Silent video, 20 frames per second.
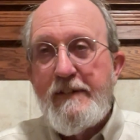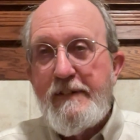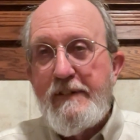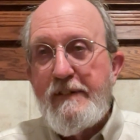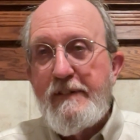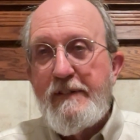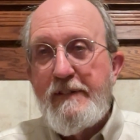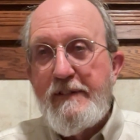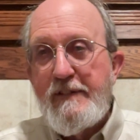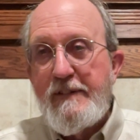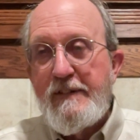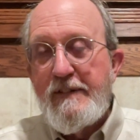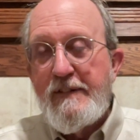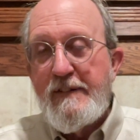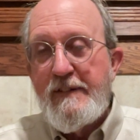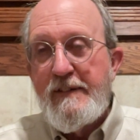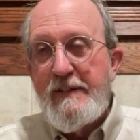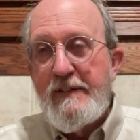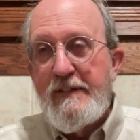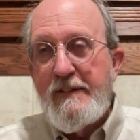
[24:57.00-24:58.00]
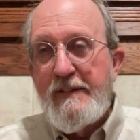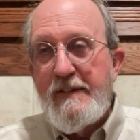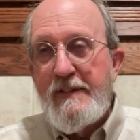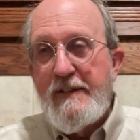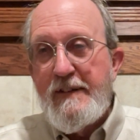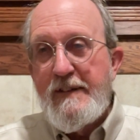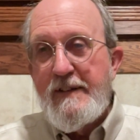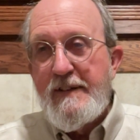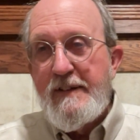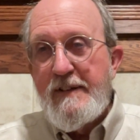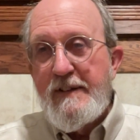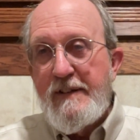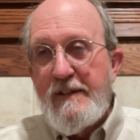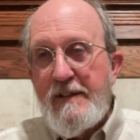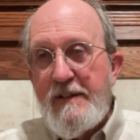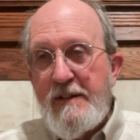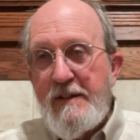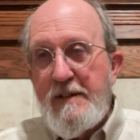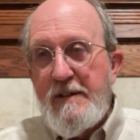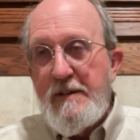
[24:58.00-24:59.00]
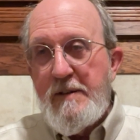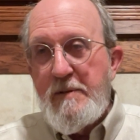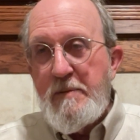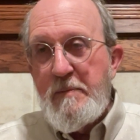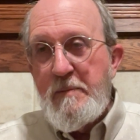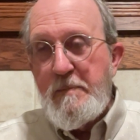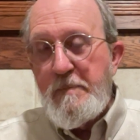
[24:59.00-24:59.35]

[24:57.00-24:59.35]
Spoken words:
No one is speaking in this clip.